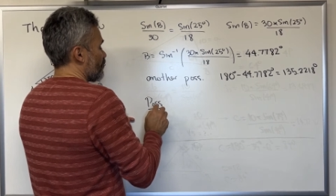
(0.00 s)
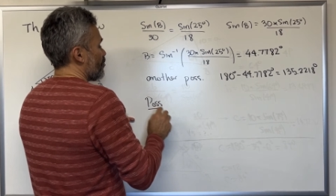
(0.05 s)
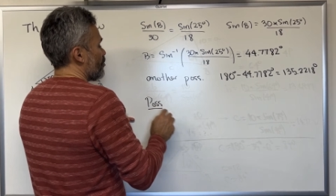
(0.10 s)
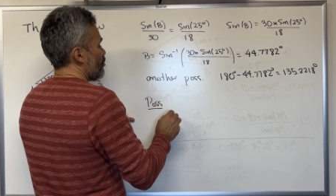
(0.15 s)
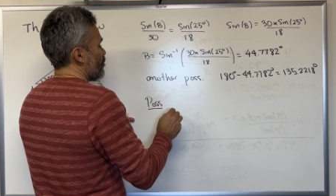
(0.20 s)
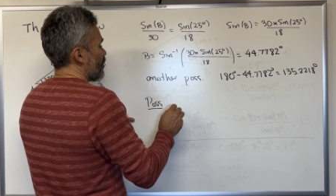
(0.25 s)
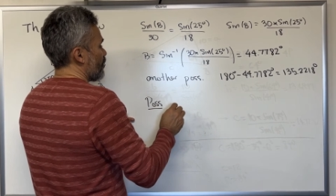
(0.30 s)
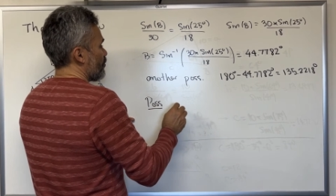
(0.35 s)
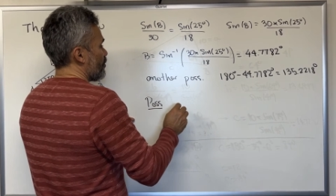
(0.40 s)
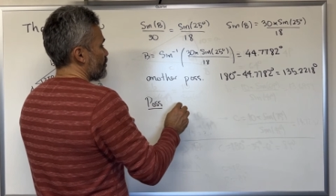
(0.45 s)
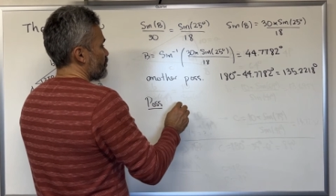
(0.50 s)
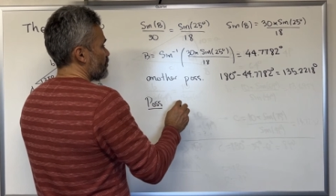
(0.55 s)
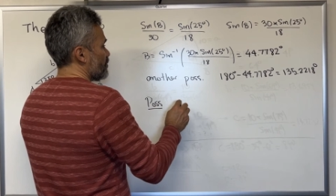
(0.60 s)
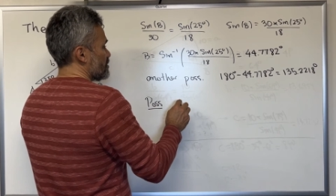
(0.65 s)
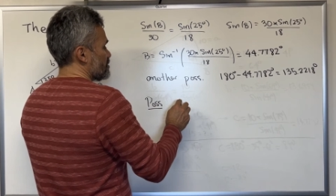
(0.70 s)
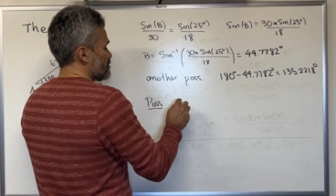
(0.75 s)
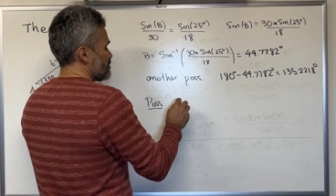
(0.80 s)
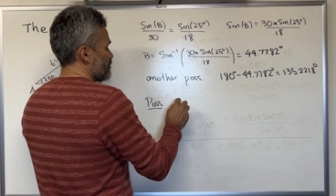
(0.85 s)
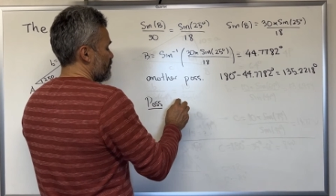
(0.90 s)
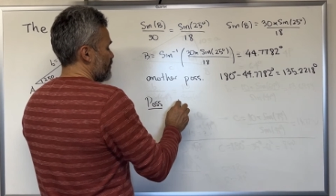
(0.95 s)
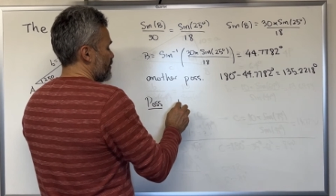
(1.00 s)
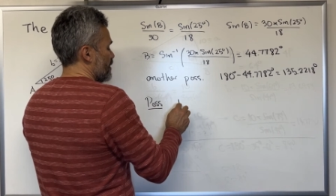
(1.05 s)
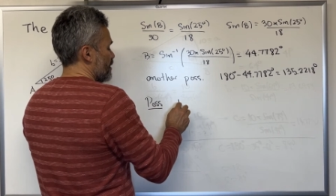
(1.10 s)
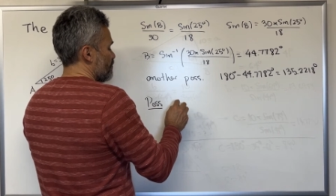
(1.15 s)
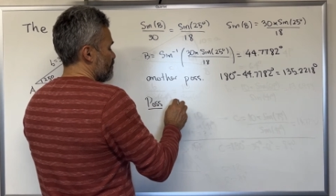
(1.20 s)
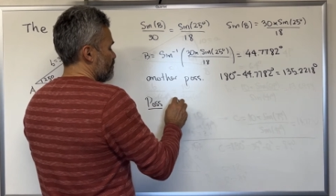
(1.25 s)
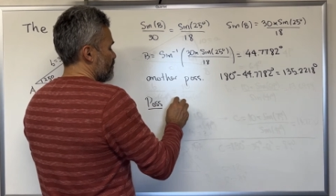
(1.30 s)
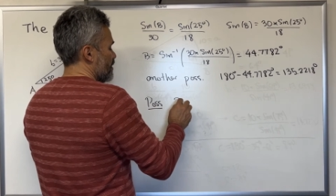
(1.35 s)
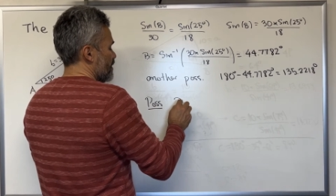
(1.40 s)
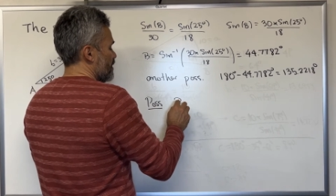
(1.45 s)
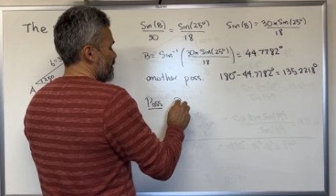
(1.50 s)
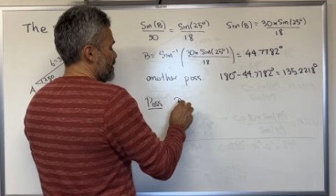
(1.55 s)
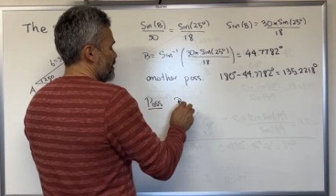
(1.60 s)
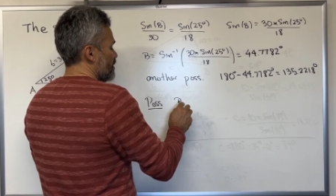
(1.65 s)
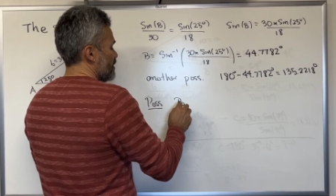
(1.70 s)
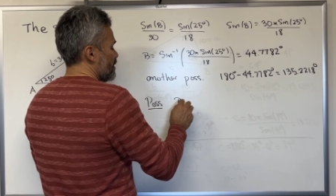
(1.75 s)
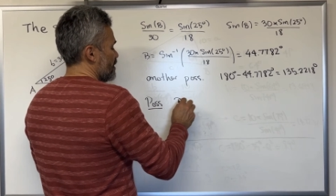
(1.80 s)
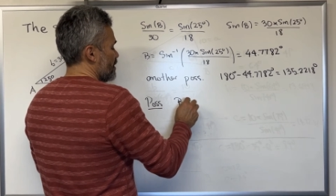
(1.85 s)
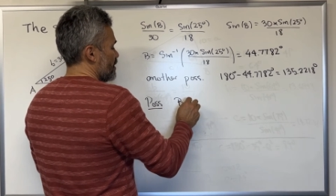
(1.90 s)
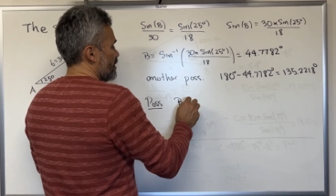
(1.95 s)
we're going to assume that B
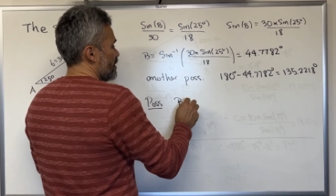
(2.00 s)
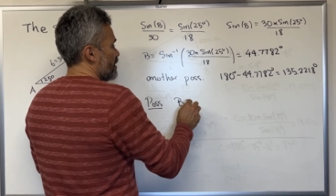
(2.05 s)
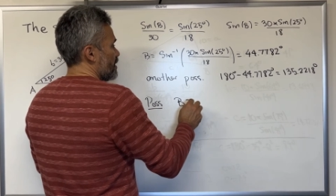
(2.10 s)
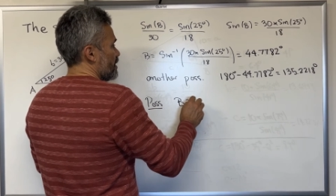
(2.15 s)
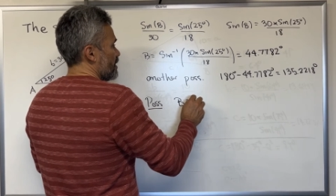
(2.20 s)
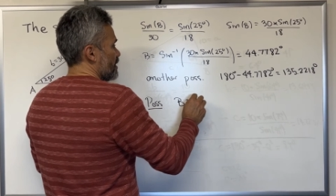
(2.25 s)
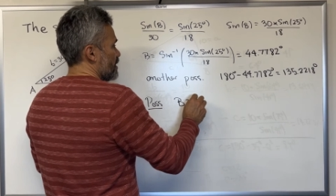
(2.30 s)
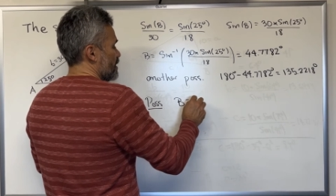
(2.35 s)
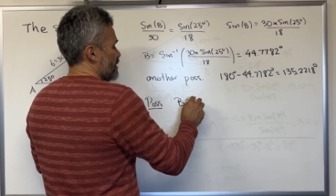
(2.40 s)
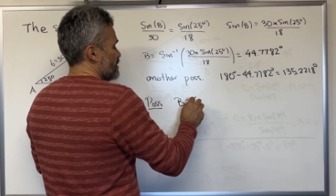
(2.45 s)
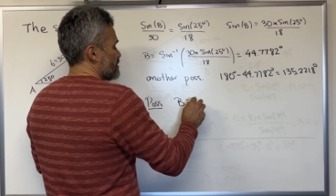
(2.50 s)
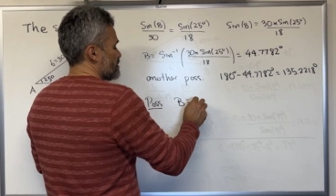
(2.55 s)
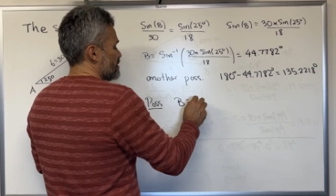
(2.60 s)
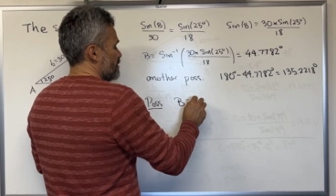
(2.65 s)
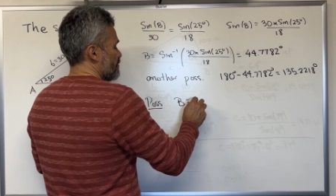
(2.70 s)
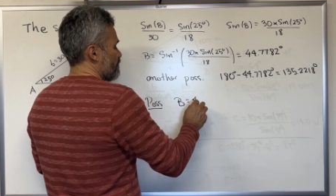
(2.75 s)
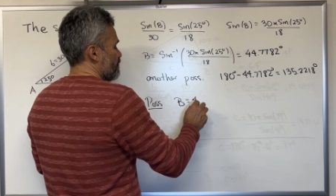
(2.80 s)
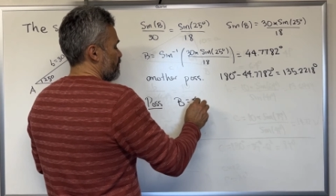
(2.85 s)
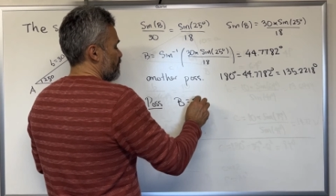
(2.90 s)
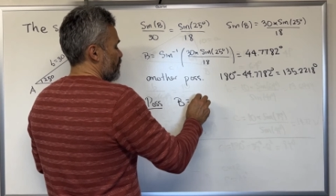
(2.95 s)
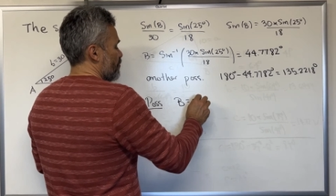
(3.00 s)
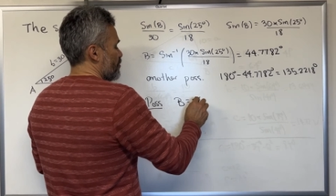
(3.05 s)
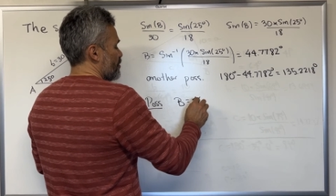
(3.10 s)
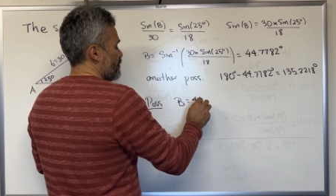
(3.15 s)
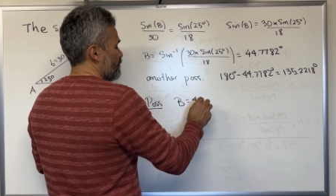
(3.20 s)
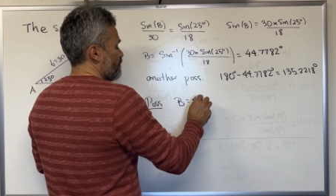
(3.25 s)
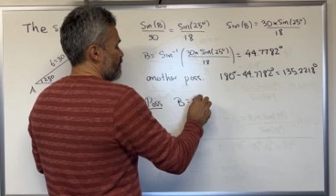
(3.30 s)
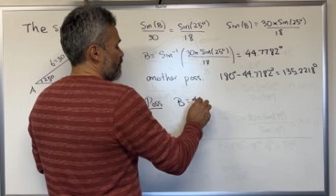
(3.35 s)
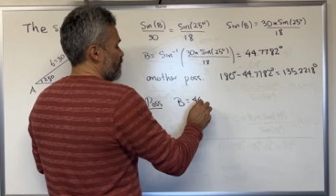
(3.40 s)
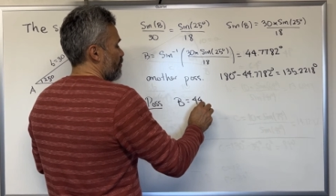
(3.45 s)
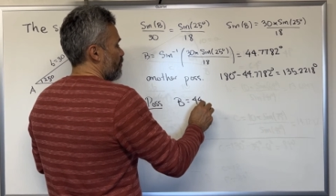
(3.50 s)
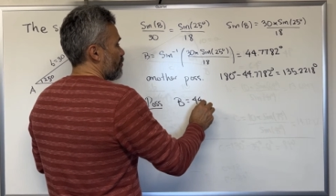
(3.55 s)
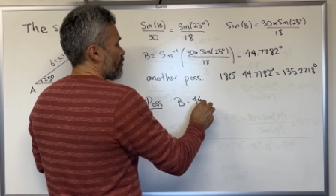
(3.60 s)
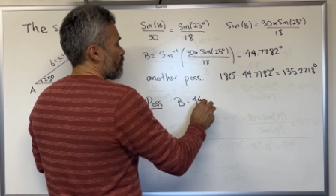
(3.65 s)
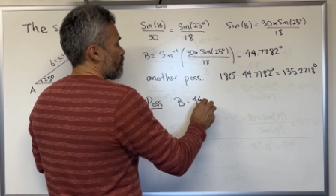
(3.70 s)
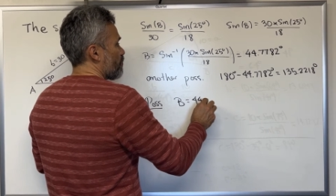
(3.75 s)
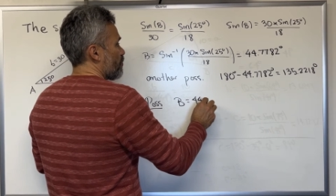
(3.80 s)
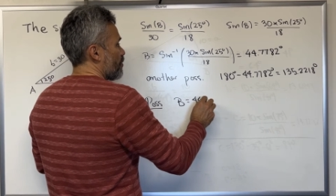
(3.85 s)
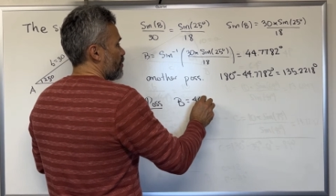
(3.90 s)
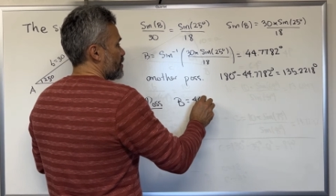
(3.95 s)
is the
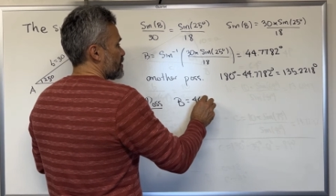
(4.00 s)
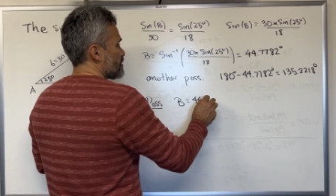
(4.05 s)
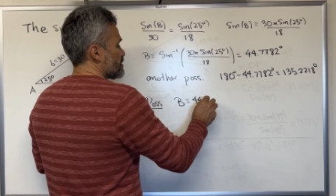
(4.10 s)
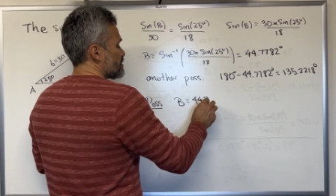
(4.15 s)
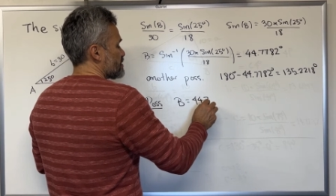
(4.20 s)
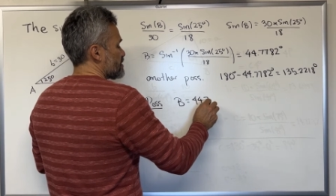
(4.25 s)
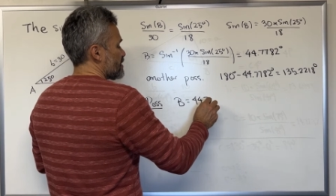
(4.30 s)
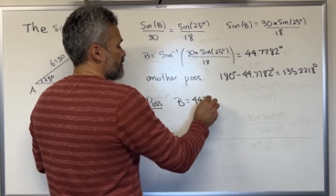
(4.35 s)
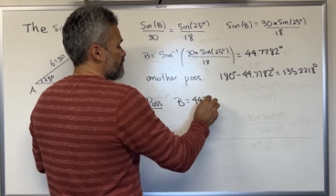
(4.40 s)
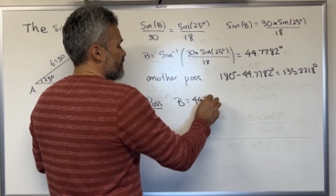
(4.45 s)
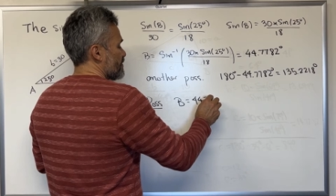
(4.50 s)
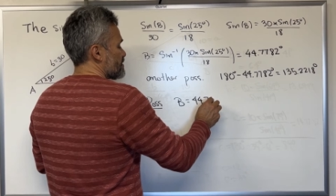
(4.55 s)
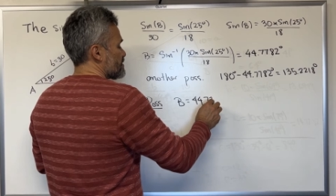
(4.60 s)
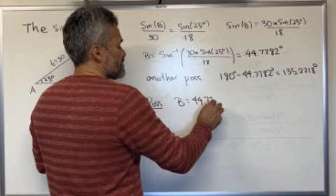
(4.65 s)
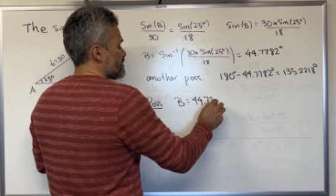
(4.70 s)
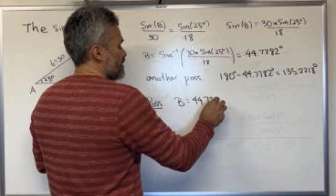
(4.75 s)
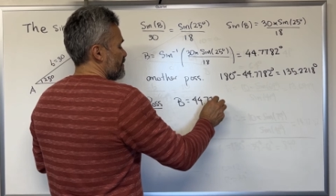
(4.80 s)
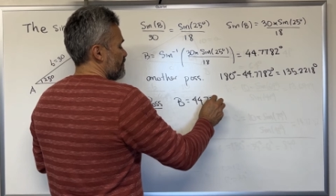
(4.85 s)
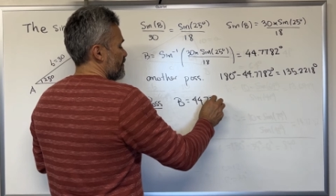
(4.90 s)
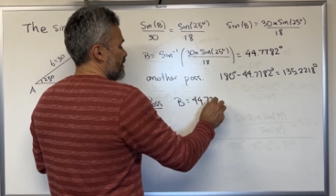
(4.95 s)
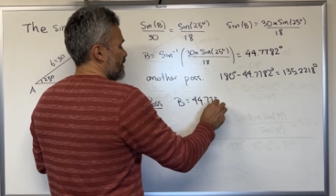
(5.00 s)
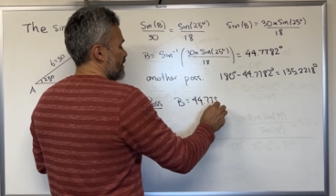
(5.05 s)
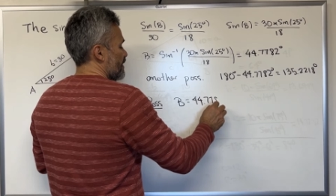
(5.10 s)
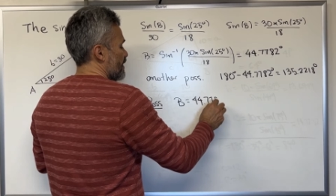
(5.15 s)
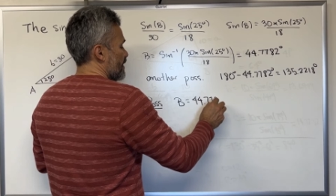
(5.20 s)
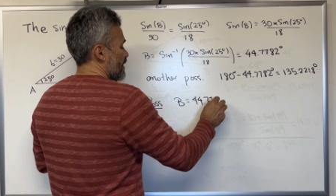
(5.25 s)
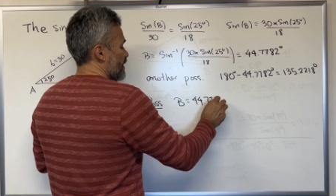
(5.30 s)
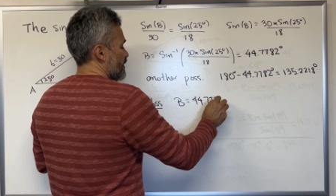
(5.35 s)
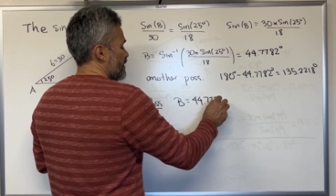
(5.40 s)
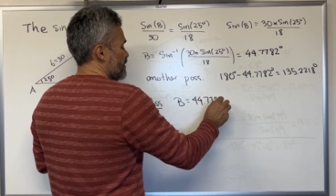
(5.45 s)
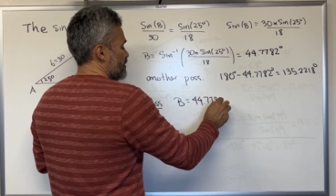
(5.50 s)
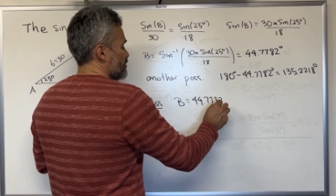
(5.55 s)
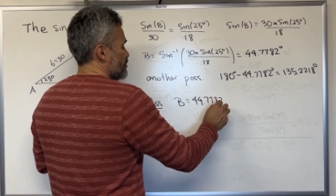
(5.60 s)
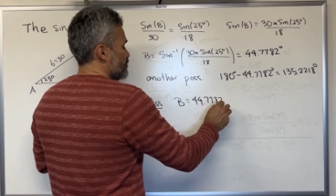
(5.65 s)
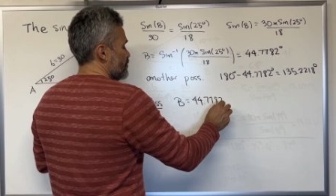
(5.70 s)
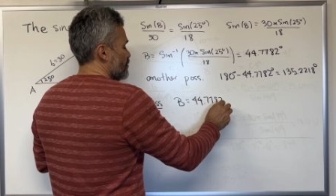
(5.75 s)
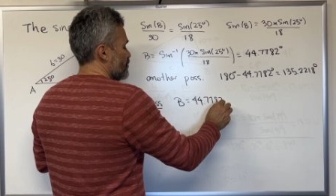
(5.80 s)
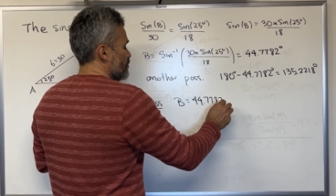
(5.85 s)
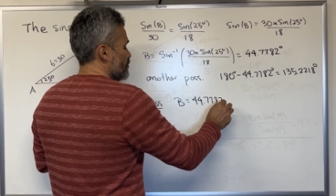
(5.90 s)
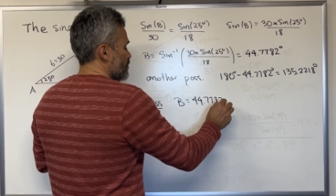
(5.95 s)

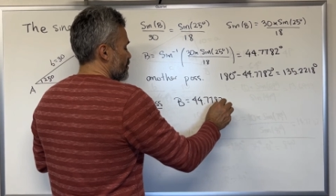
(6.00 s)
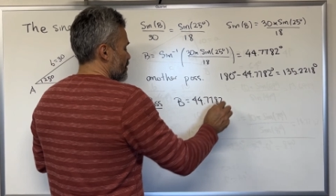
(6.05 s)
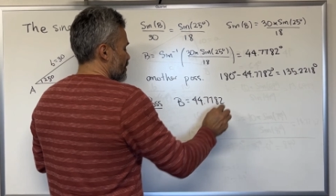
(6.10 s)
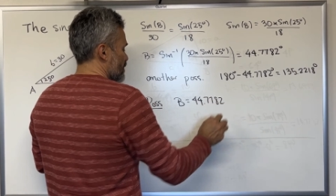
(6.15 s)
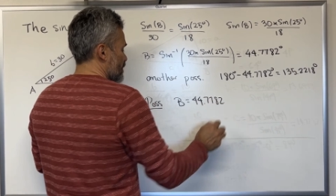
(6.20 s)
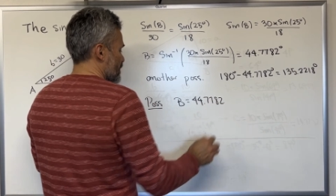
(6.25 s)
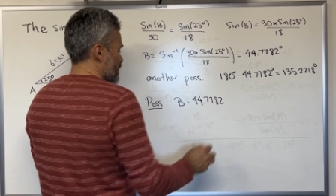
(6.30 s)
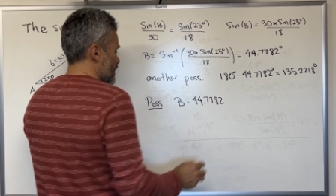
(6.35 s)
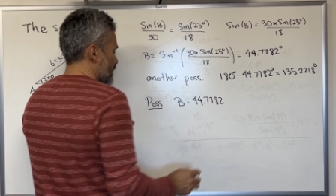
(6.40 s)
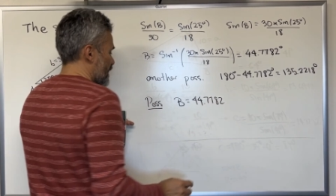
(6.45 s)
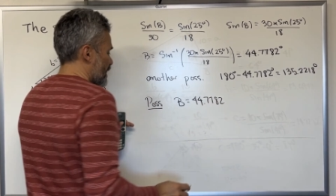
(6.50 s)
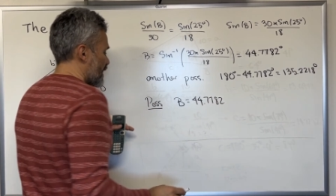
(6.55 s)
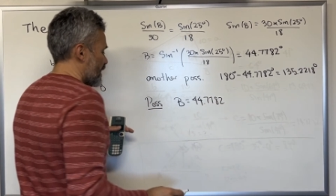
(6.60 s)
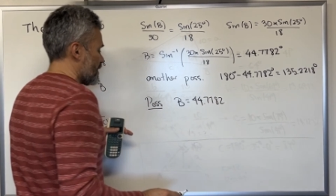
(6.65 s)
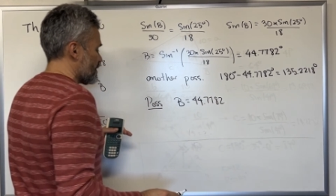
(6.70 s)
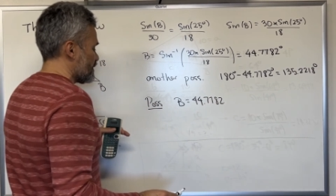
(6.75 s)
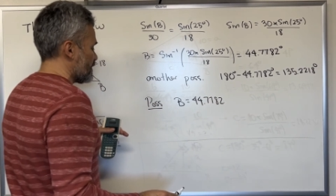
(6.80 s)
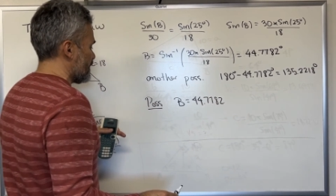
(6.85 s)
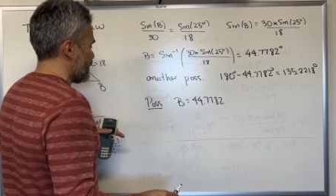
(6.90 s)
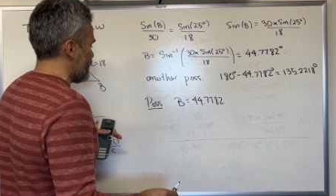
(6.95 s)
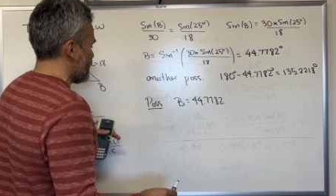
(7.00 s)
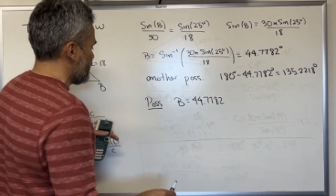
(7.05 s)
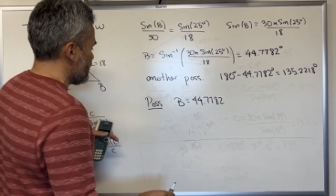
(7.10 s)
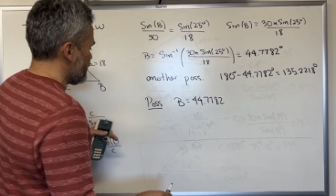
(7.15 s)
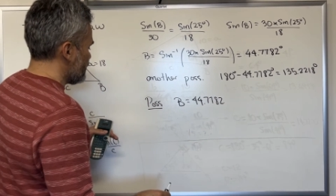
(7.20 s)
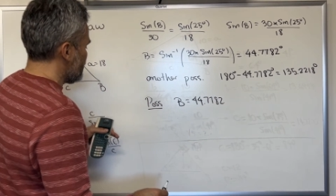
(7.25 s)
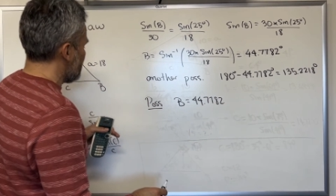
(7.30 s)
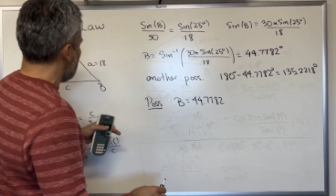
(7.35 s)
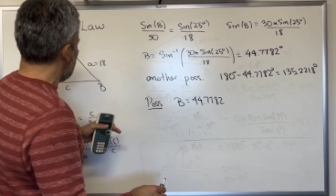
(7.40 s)
44.7782, and then